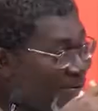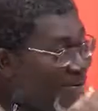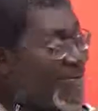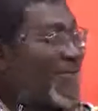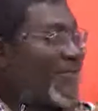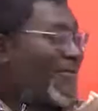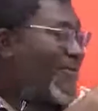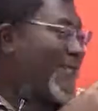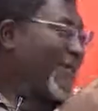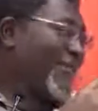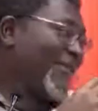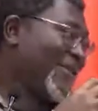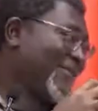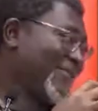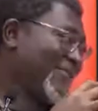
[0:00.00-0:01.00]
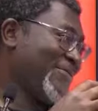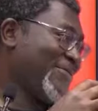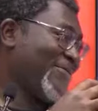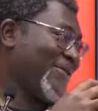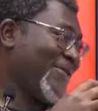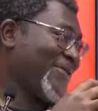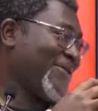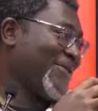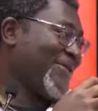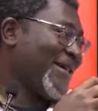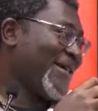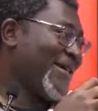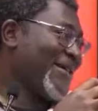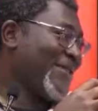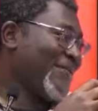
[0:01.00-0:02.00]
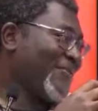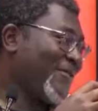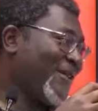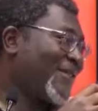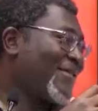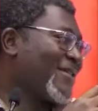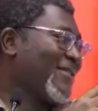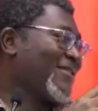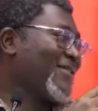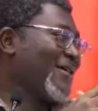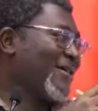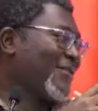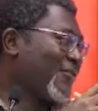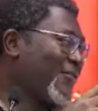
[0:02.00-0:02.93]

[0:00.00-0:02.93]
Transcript: do something about them. The fact that they are threats,